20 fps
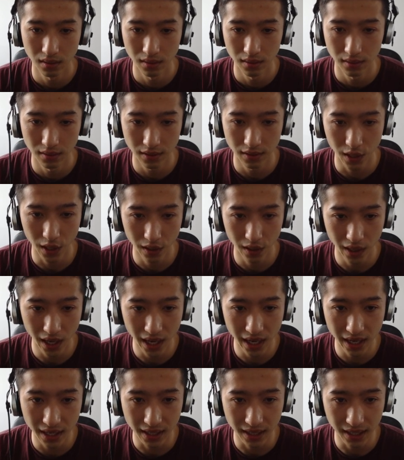So
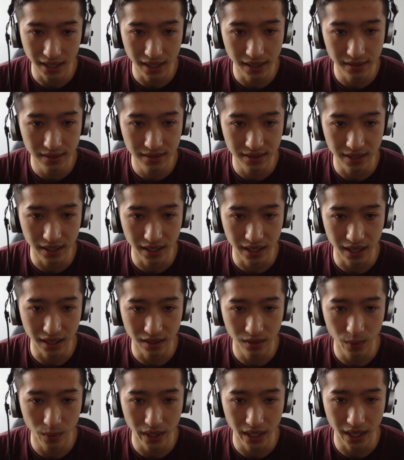at a glance, sitting at
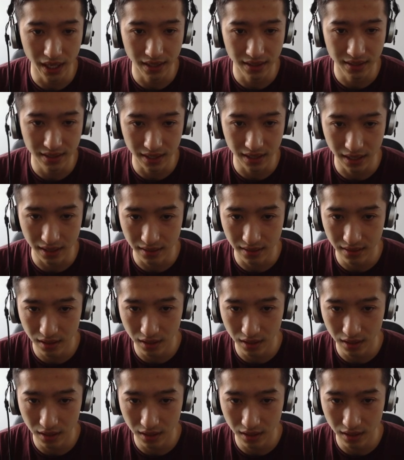28 cents,